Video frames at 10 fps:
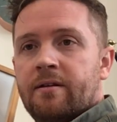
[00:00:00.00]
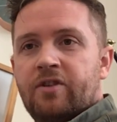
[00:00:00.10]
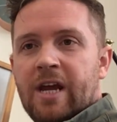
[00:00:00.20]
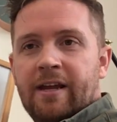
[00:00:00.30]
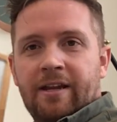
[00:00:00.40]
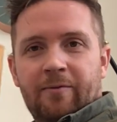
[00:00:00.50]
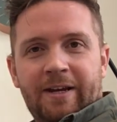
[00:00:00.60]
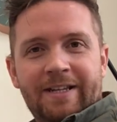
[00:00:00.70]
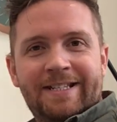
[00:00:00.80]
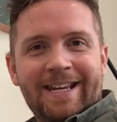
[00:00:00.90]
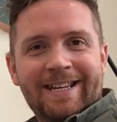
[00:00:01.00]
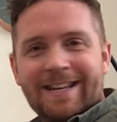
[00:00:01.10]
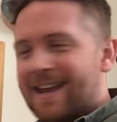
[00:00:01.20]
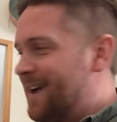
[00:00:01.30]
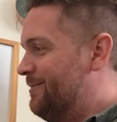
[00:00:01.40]
Checking that we can see it in
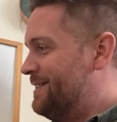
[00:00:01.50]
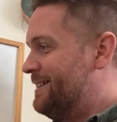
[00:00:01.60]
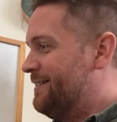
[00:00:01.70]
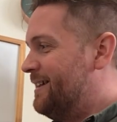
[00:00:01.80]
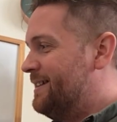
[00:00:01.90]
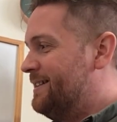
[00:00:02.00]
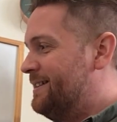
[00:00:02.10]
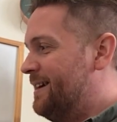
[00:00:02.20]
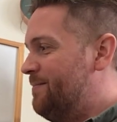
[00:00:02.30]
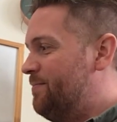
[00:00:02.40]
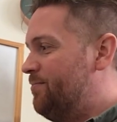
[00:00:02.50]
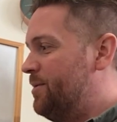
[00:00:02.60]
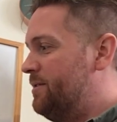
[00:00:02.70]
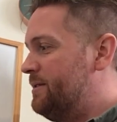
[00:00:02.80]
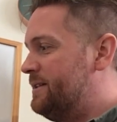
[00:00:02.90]
the camera still.
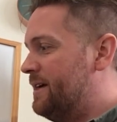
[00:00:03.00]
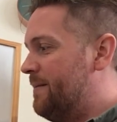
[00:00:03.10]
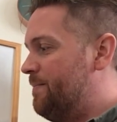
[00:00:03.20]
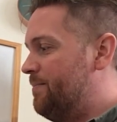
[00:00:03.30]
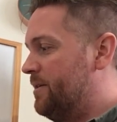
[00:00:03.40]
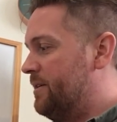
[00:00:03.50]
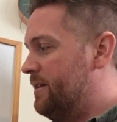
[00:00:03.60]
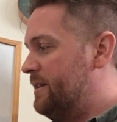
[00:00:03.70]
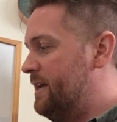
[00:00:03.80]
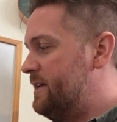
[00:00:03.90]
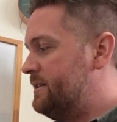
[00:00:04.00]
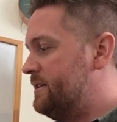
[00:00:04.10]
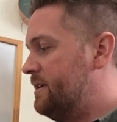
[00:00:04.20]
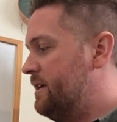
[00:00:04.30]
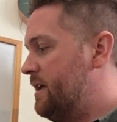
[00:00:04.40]
Double Double
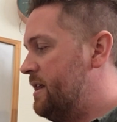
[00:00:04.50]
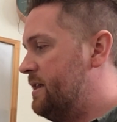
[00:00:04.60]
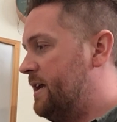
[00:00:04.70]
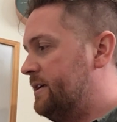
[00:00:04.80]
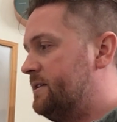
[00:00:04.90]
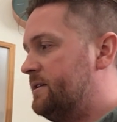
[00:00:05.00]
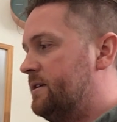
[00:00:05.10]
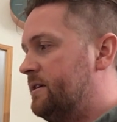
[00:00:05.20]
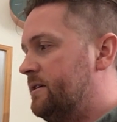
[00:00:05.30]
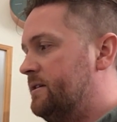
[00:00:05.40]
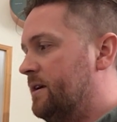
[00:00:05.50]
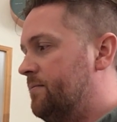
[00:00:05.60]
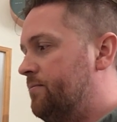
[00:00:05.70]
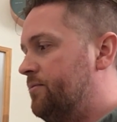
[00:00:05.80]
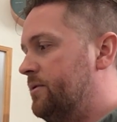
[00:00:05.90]
This This.
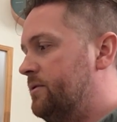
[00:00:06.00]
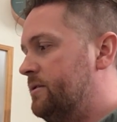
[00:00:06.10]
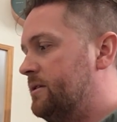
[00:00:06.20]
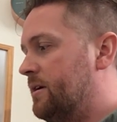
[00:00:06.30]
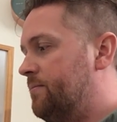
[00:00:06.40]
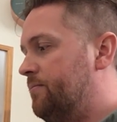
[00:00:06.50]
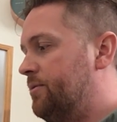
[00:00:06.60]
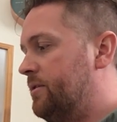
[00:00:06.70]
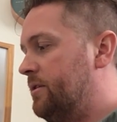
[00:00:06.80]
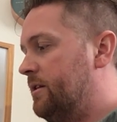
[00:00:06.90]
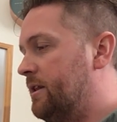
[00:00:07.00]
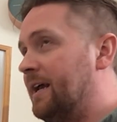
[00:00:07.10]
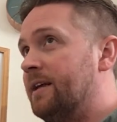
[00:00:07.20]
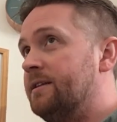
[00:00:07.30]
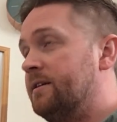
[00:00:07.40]
Double Double That
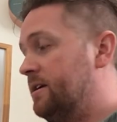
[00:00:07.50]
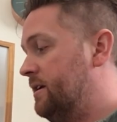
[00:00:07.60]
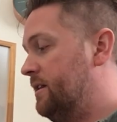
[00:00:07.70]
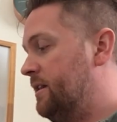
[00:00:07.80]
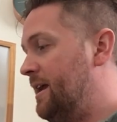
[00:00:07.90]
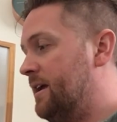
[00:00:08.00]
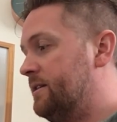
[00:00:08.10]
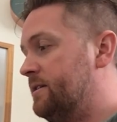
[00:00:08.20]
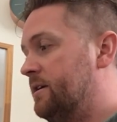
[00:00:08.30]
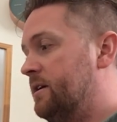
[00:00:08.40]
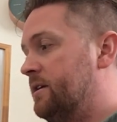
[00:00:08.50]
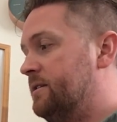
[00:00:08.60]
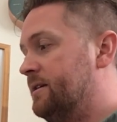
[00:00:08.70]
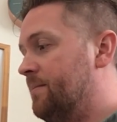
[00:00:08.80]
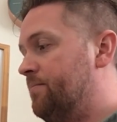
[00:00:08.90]
That.
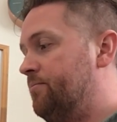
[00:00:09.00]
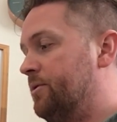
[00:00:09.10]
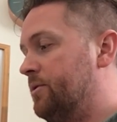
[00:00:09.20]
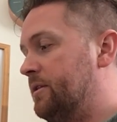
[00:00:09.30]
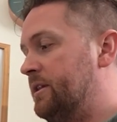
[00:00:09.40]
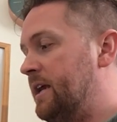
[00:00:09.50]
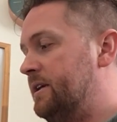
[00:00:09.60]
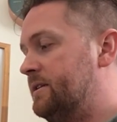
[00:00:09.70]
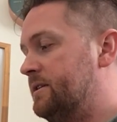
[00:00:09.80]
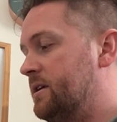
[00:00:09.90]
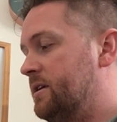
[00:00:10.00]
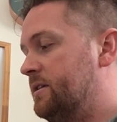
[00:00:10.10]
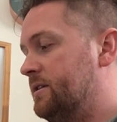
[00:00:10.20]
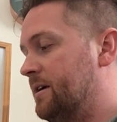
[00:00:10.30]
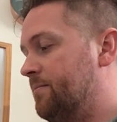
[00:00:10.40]
Double This
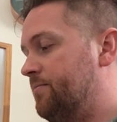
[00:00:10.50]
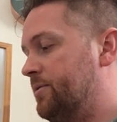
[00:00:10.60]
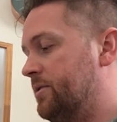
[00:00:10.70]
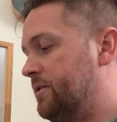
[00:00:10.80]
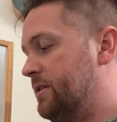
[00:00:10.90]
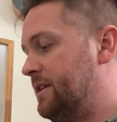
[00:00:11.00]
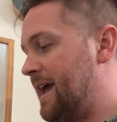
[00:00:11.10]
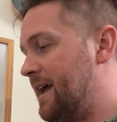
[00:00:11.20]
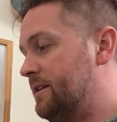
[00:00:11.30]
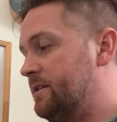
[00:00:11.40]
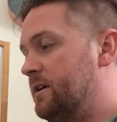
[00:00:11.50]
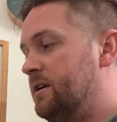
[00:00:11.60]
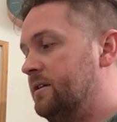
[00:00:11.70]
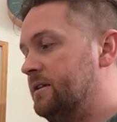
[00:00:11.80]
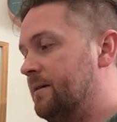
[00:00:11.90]
Double That.
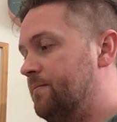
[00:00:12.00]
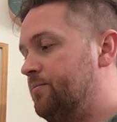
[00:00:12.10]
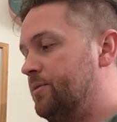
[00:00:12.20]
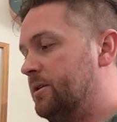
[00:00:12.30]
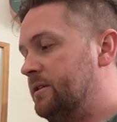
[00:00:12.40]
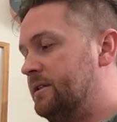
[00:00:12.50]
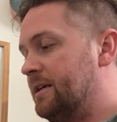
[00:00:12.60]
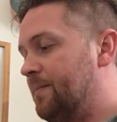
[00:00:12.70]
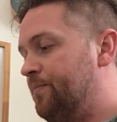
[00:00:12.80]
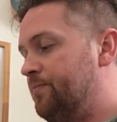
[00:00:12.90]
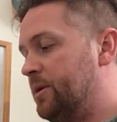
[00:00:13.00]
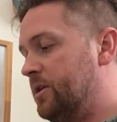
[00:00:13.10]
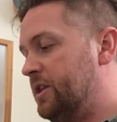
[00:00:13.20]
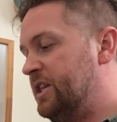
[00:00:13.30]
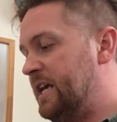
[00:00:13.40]
Double
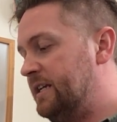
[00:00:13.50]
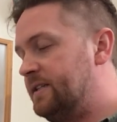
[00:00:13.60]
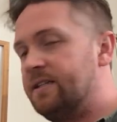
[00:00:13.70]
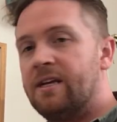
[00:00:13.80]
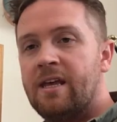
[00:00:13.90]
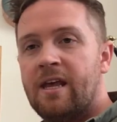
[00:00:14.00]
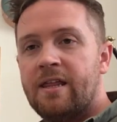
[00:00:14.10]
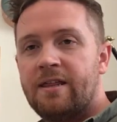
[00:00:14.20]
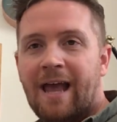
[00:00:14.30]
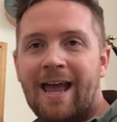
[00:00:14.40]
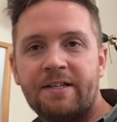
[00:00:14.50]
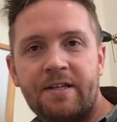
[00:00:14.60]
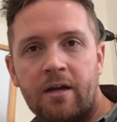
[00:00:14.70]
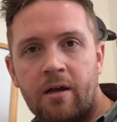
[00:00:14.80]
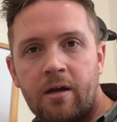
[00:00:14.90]
Double This That.